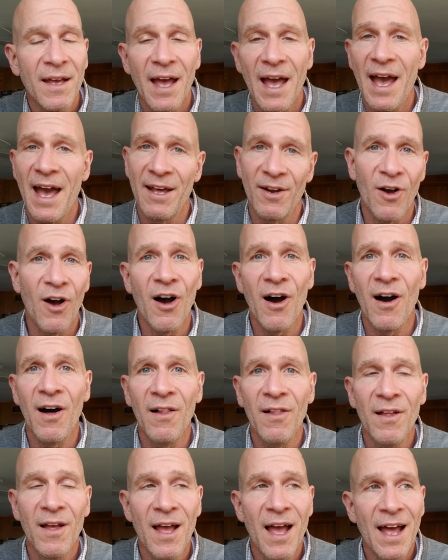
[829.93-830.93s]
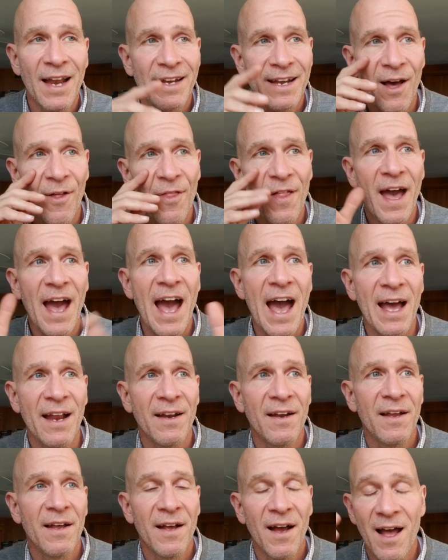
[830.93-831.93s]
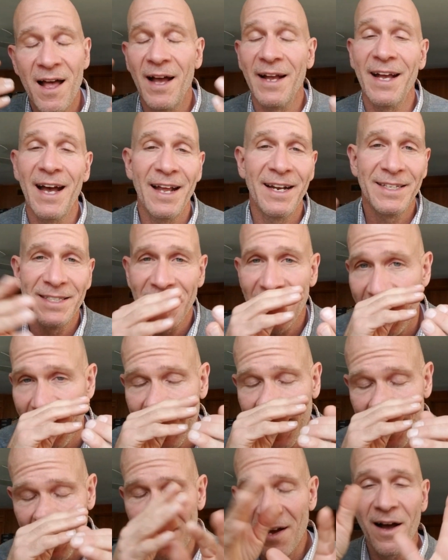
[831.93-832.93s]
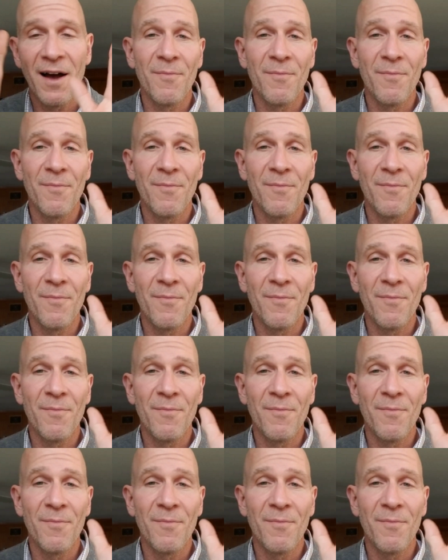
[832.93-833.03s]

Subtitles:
at all. Now that, I gotta tell you,